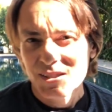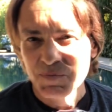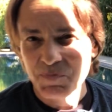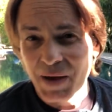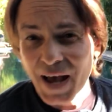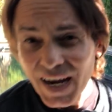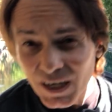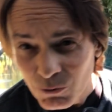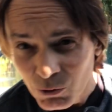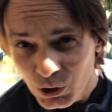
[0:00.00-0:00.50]

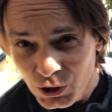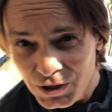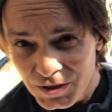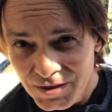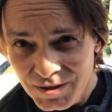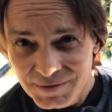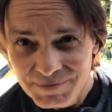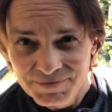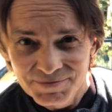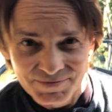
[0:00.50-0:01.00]

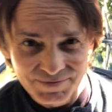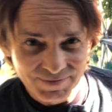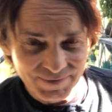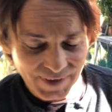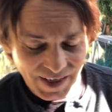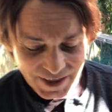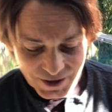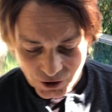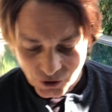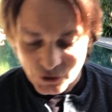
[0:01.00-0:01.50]
Backwards.
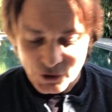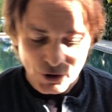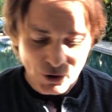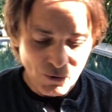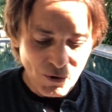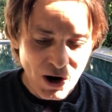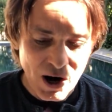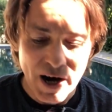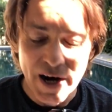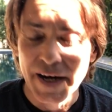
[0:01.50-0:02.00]
I don't know
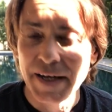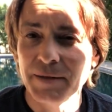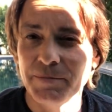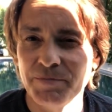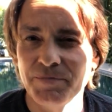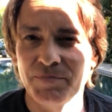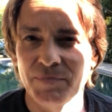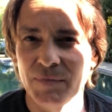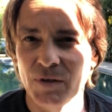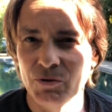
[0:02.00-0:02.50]
why,
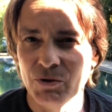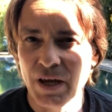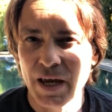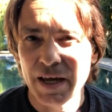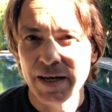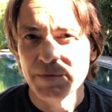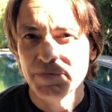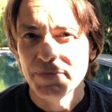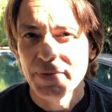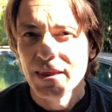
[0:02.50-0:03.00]

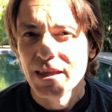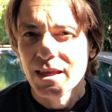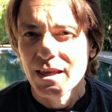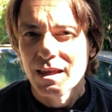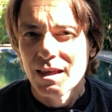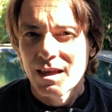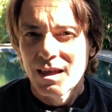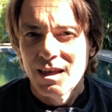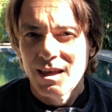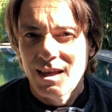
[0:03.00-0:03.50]
okay?
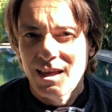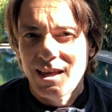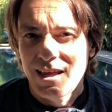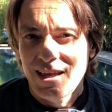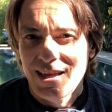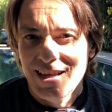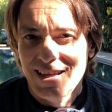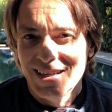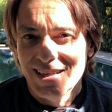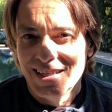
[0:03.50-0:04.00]

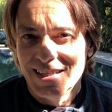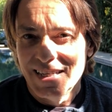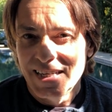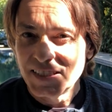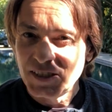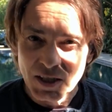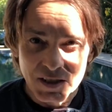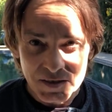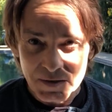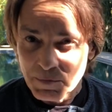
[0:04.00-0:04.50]

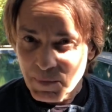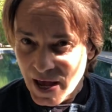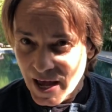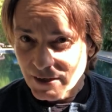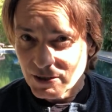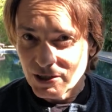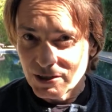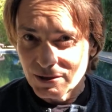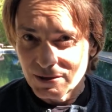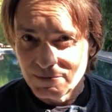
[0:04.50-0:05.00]
It doesn't
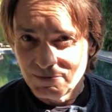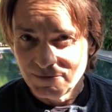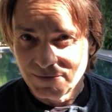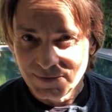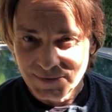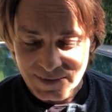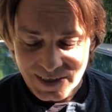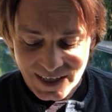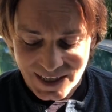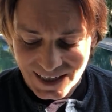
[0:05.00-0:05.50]
matter.
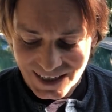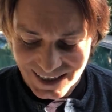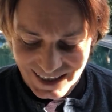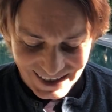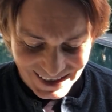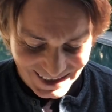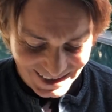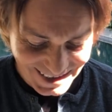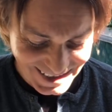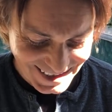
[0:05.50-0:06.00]
So
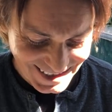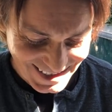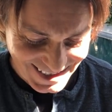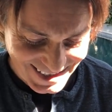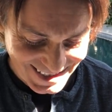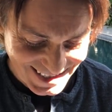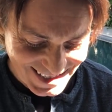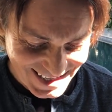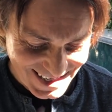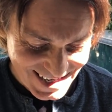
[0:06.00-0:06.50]

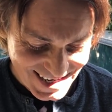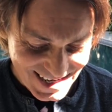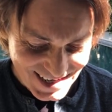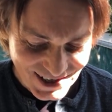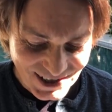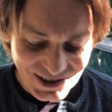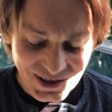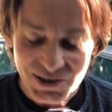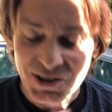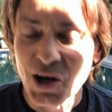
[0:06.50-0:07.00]

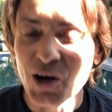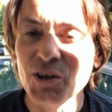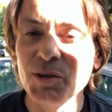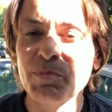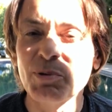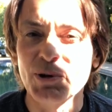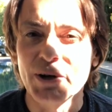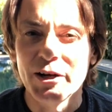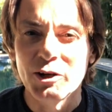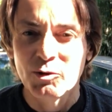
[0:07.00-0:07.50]
this is called the
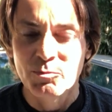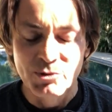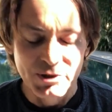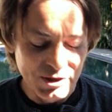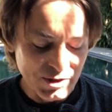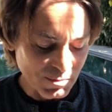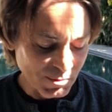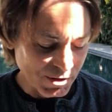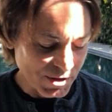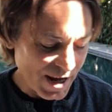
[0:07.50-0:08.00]
Pareto
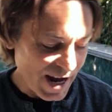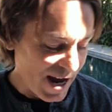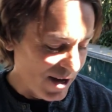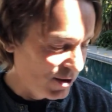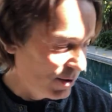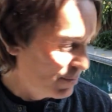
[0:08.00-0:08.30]
principle. Now,